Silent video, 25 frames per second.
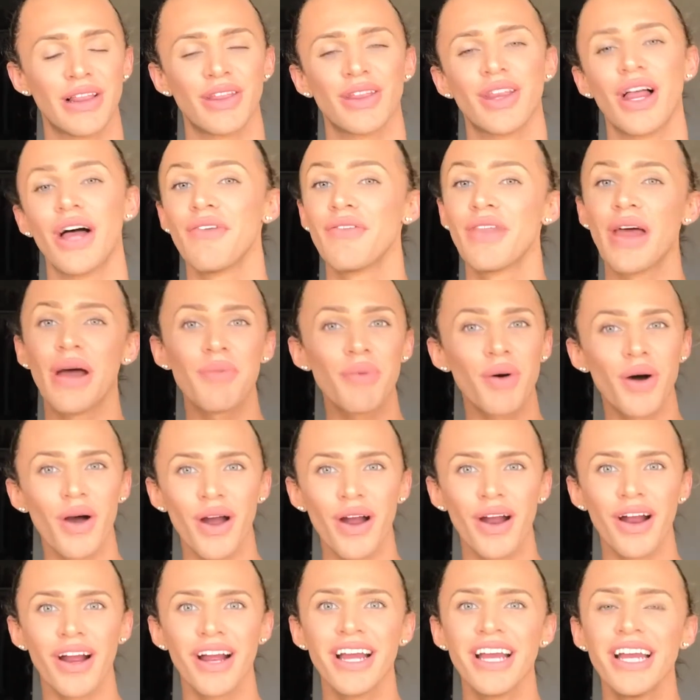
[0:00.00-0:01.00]
I love that
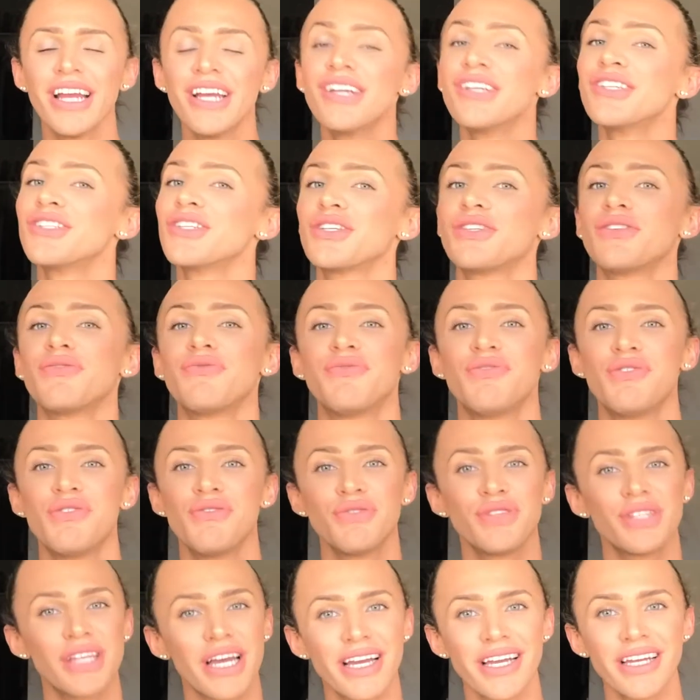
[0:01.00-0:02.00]
part. It's just a few
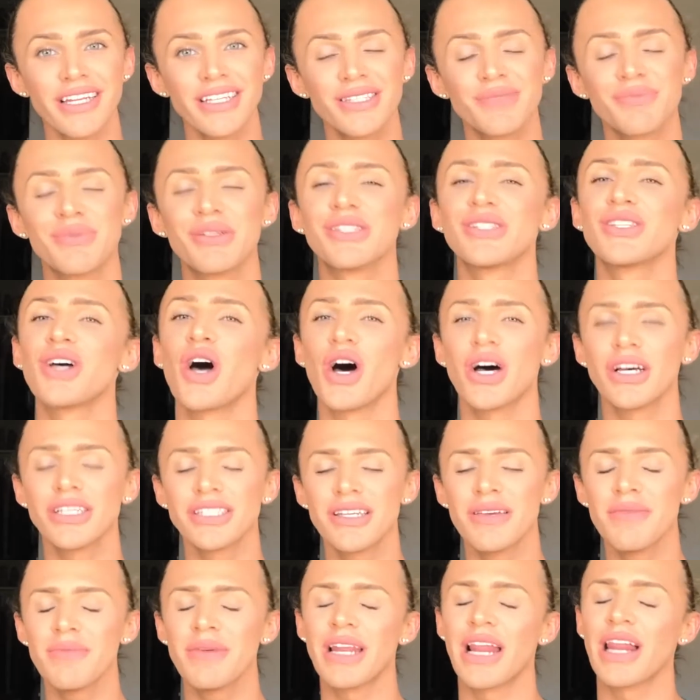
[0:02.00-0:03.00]
seconds, but it's
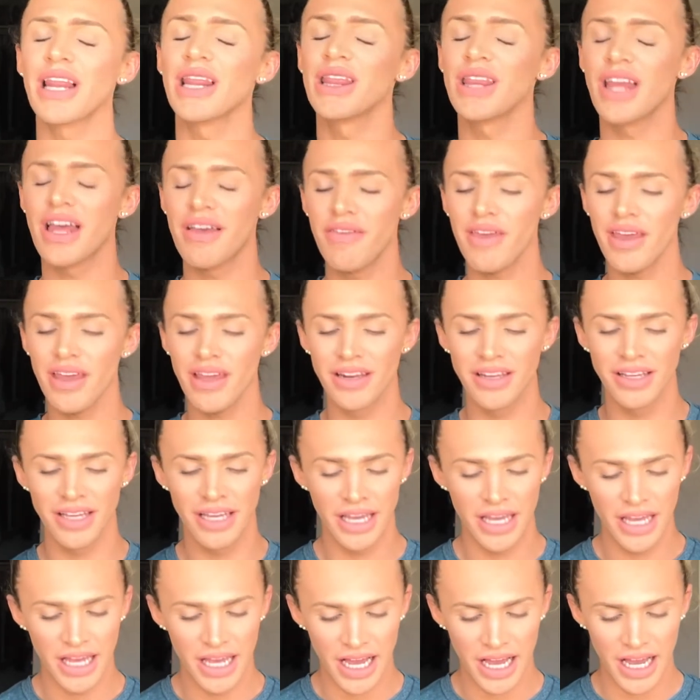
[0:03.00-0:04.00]
awesome and I love it.
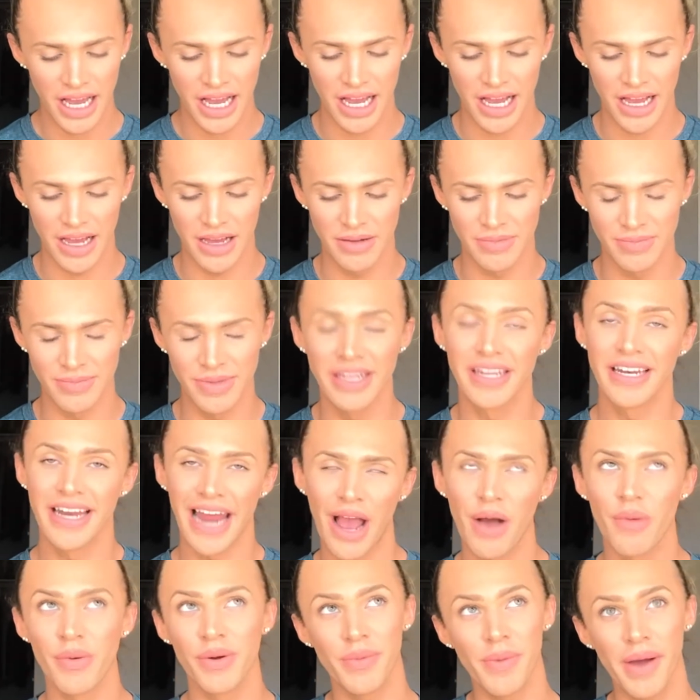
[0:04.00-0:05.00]
And
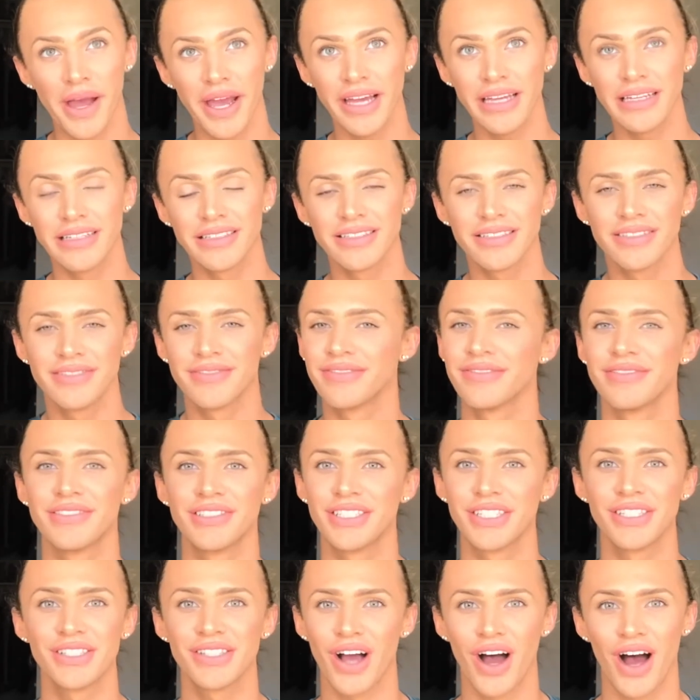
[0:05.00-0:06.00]
now we wait. It's
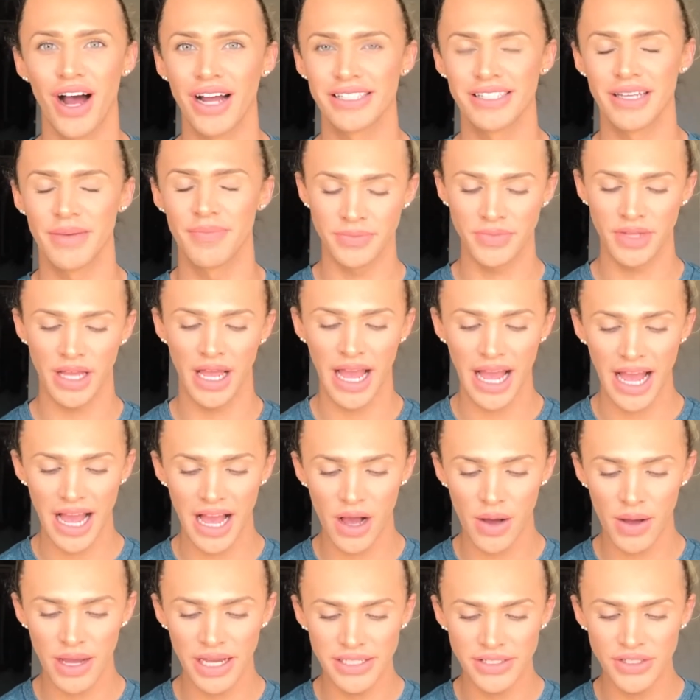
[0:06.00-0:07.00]
just awesome.
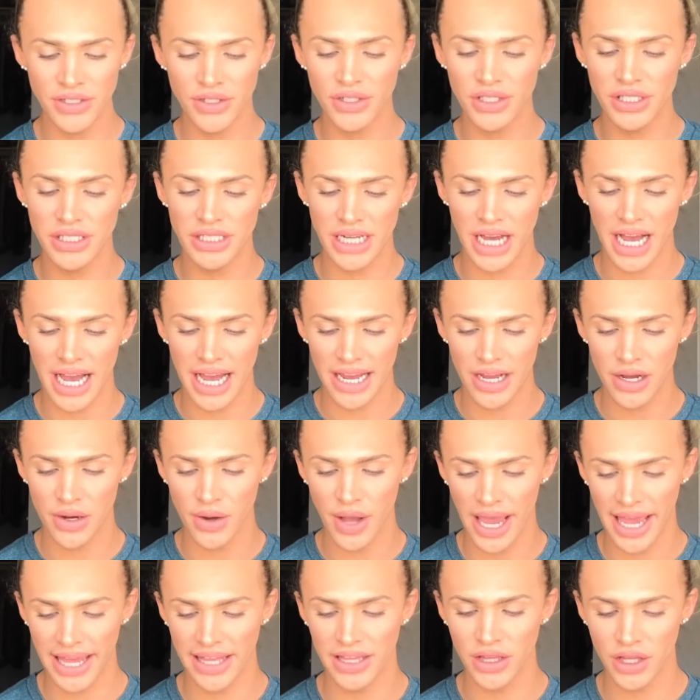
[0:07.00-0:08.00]
How has your style
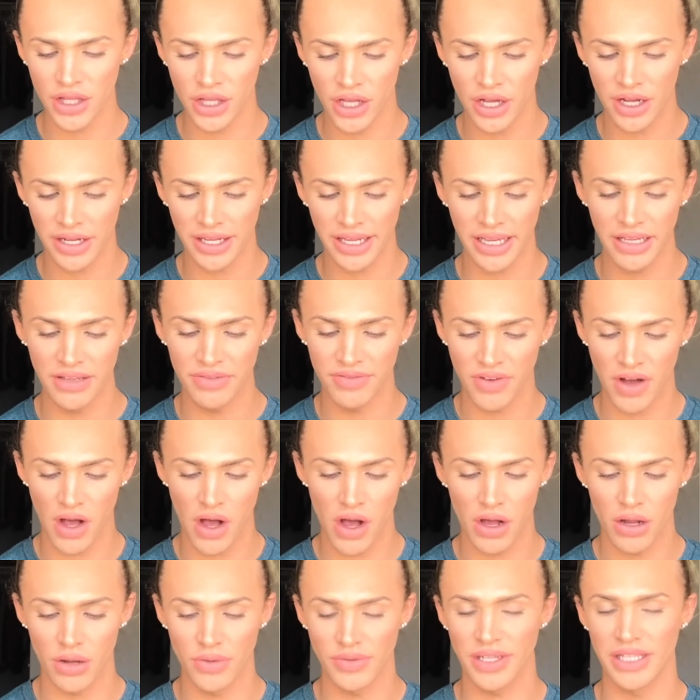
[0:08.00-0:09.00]
and look
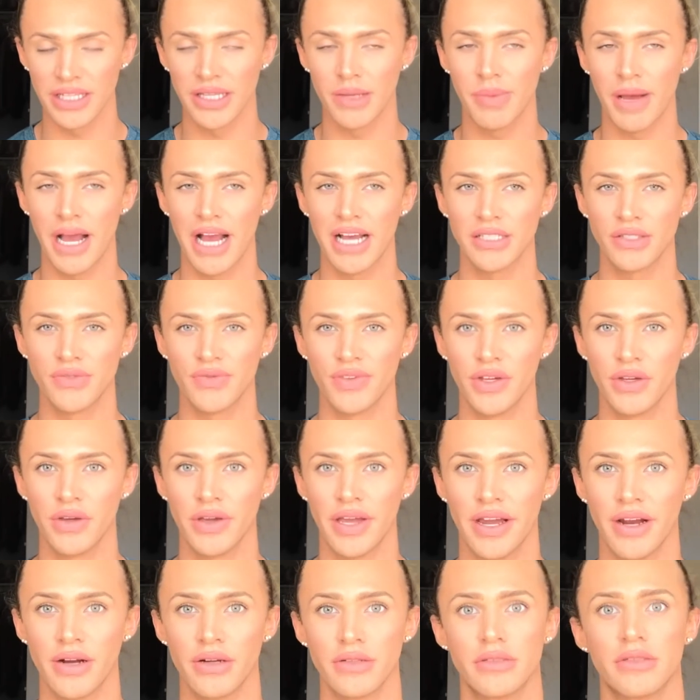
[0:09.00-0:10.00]
evolved in the past few
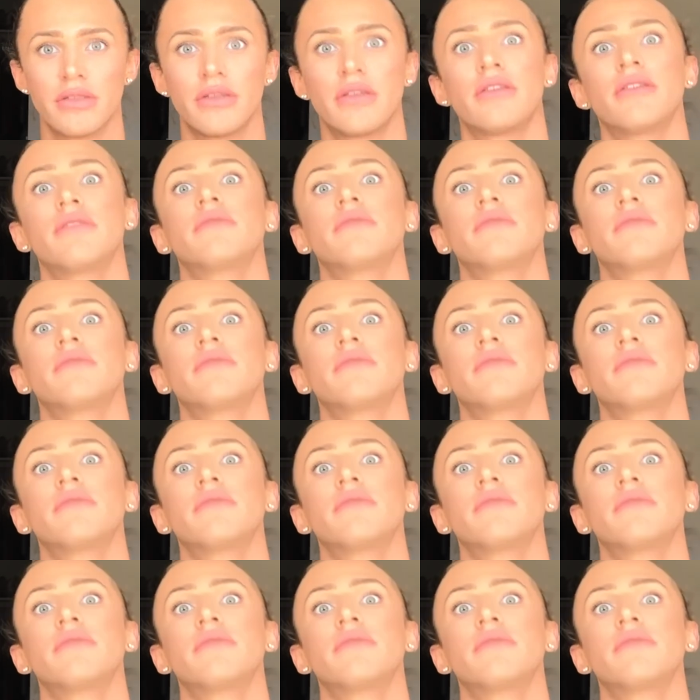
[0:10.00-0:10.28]
years?